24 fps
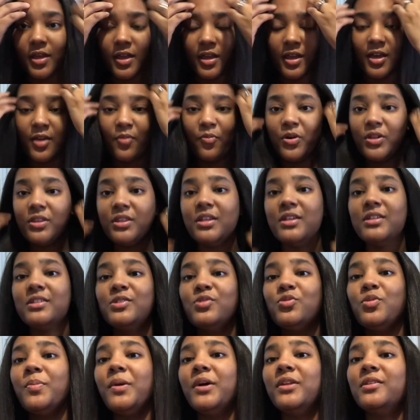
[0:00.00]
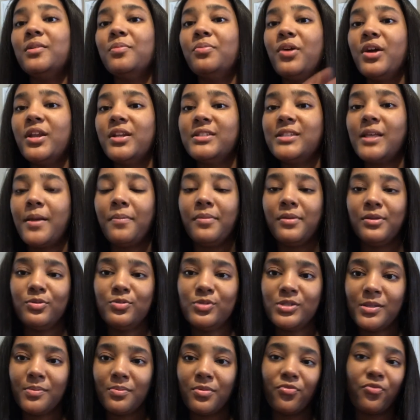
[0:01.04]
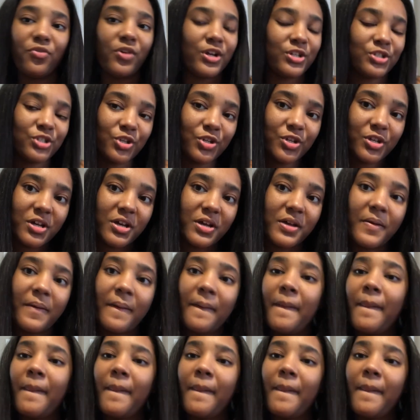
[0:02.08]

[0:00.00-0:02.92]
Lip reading: And one thing too about the products I've been using, before I show y'all,